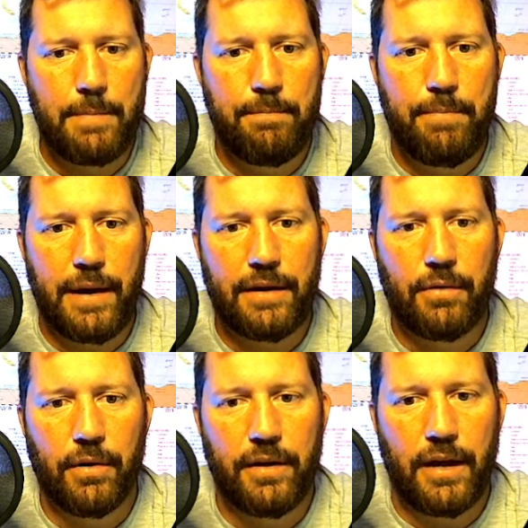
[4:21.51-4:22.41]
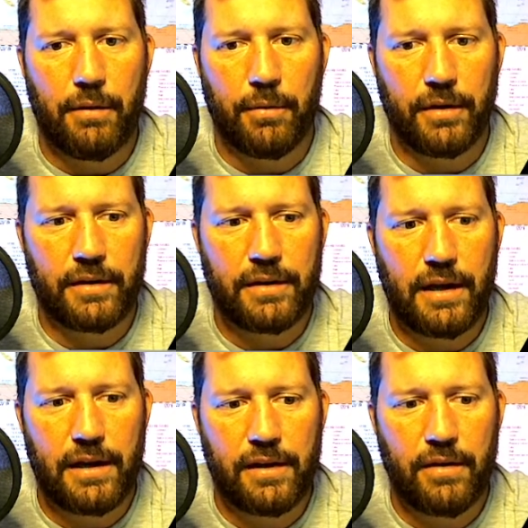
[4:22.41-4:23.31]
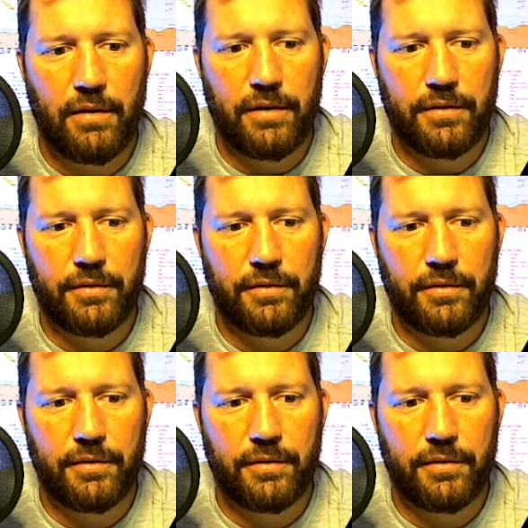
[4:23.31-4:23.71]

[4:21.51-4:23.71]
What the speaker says: Bancor network kind of going